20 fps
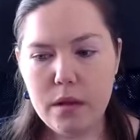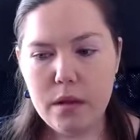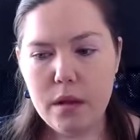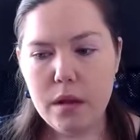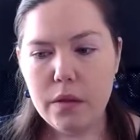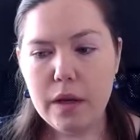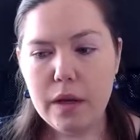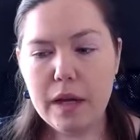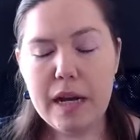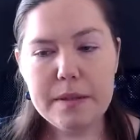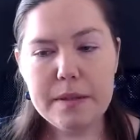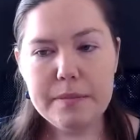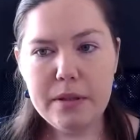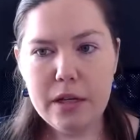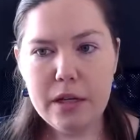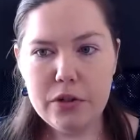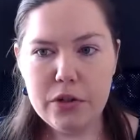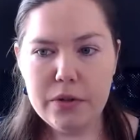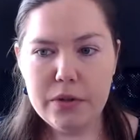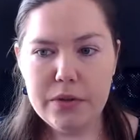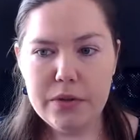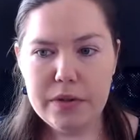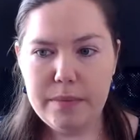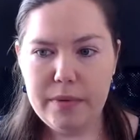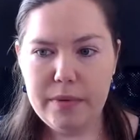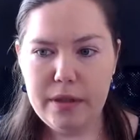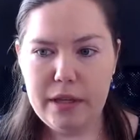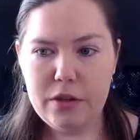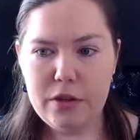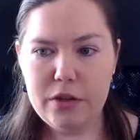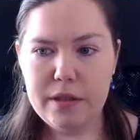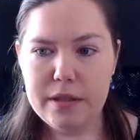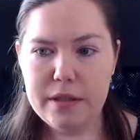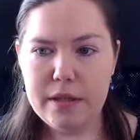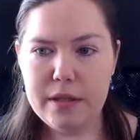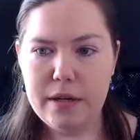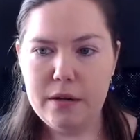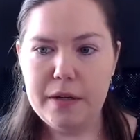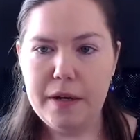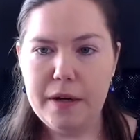The cosmological simulations that
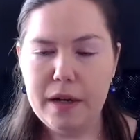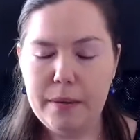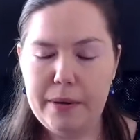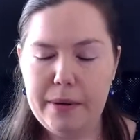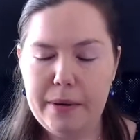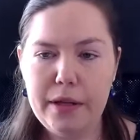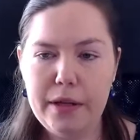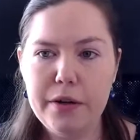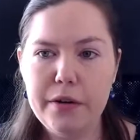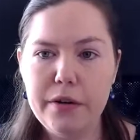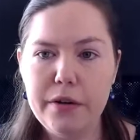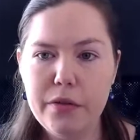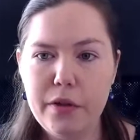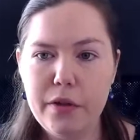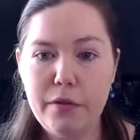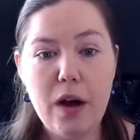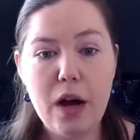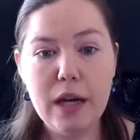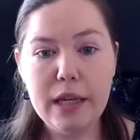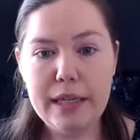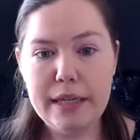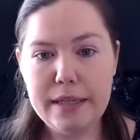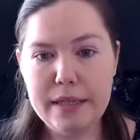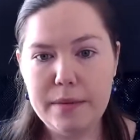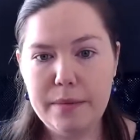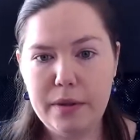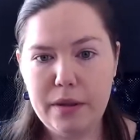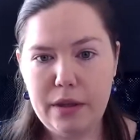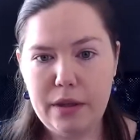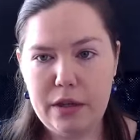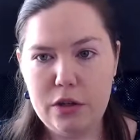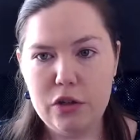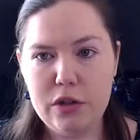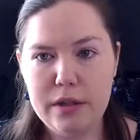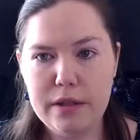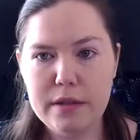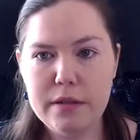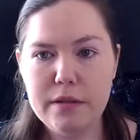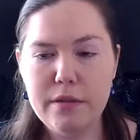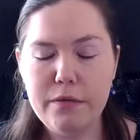I'll talk about here are the FOGGIE
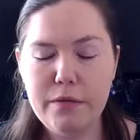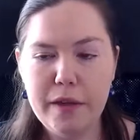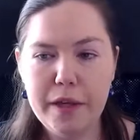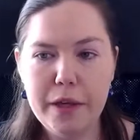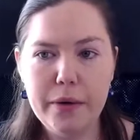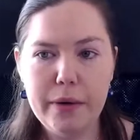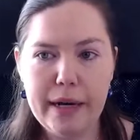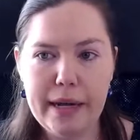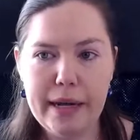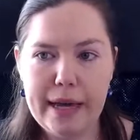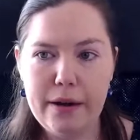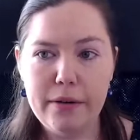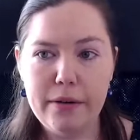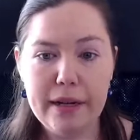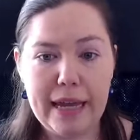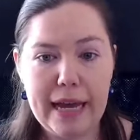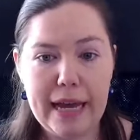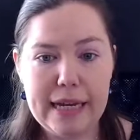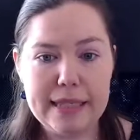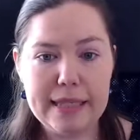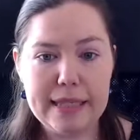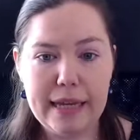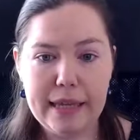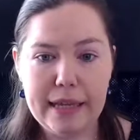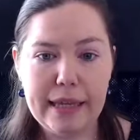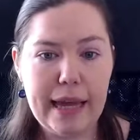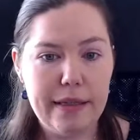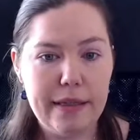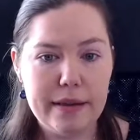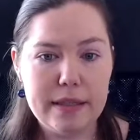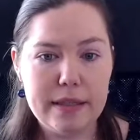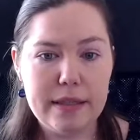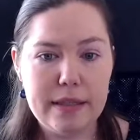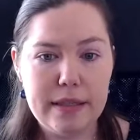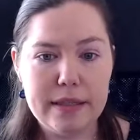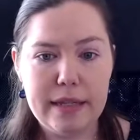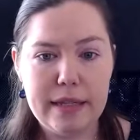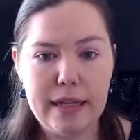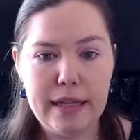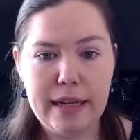simulations, figuring out gas and
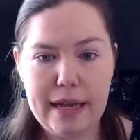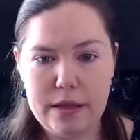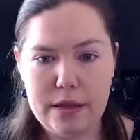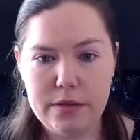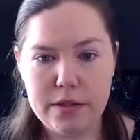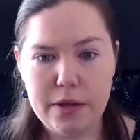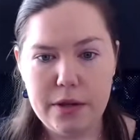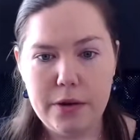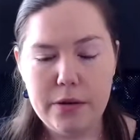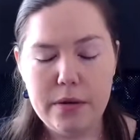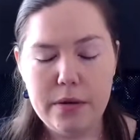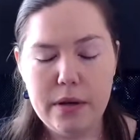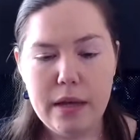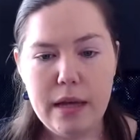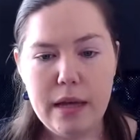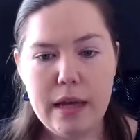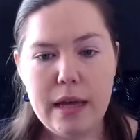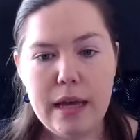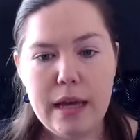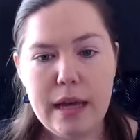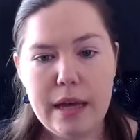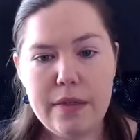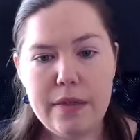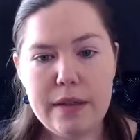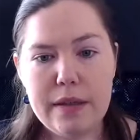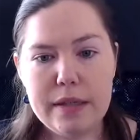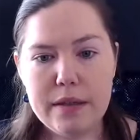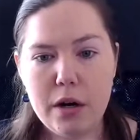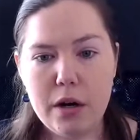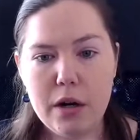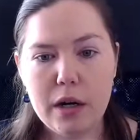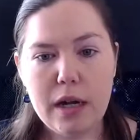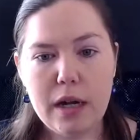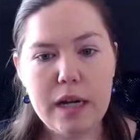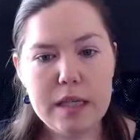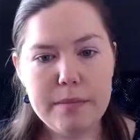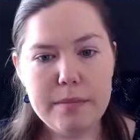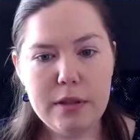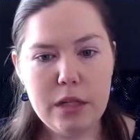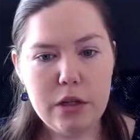galaxies in ENSO. And these are
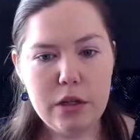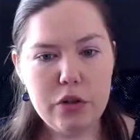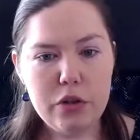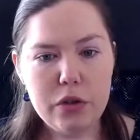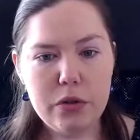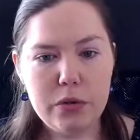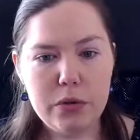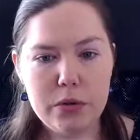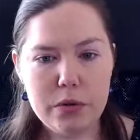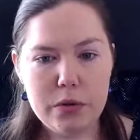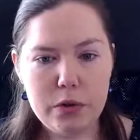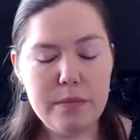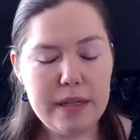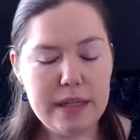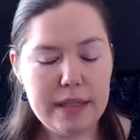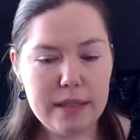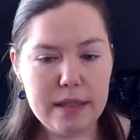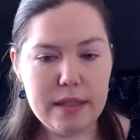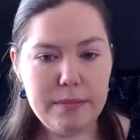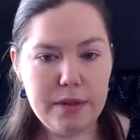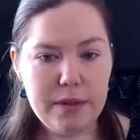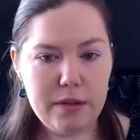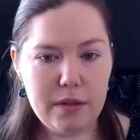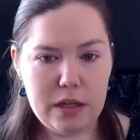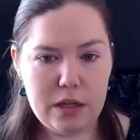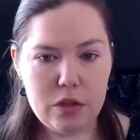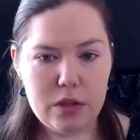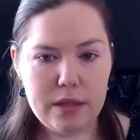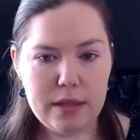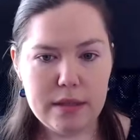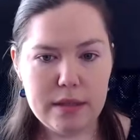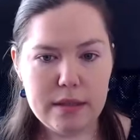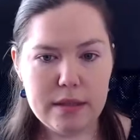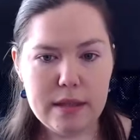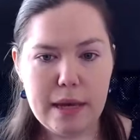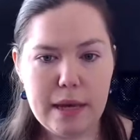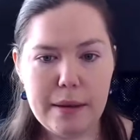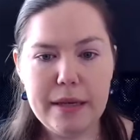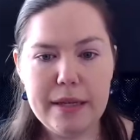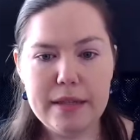cosmological zoom-in simulations
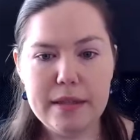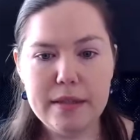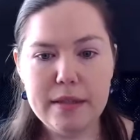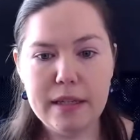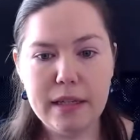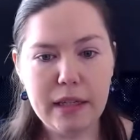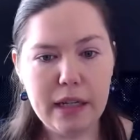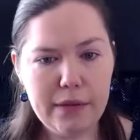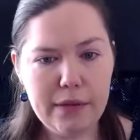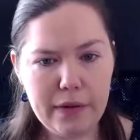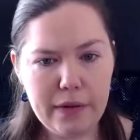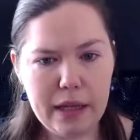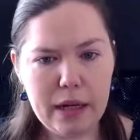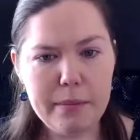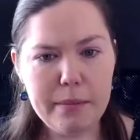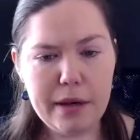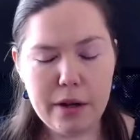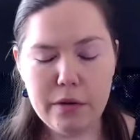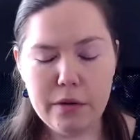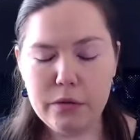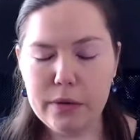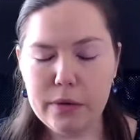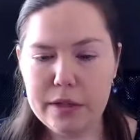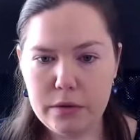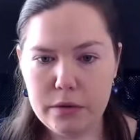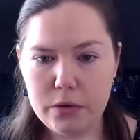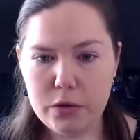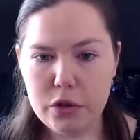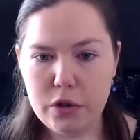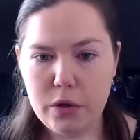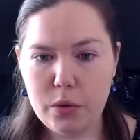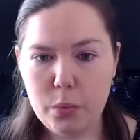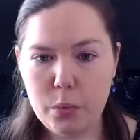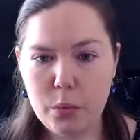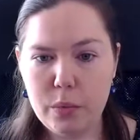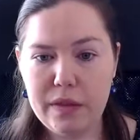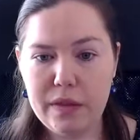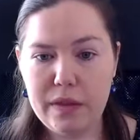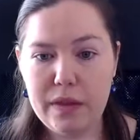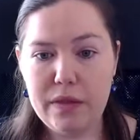that place a significant amount of resolution
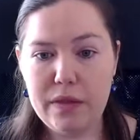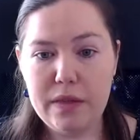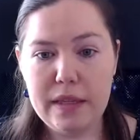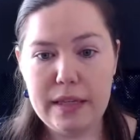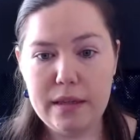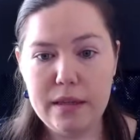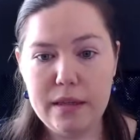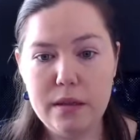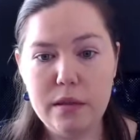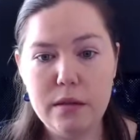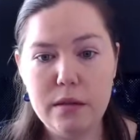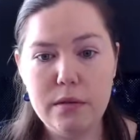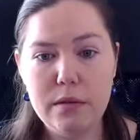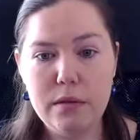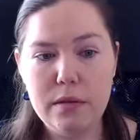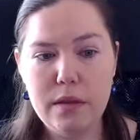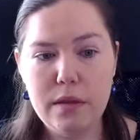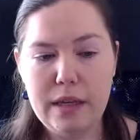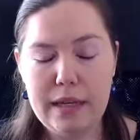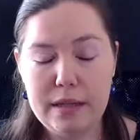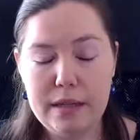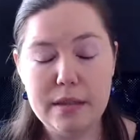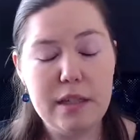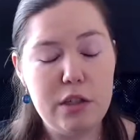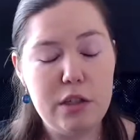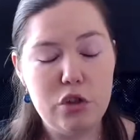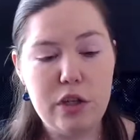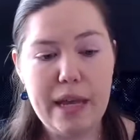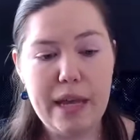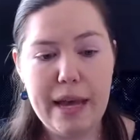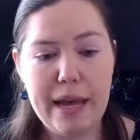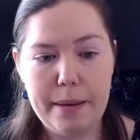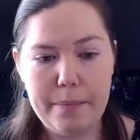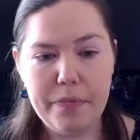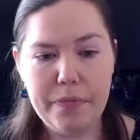within the CGM.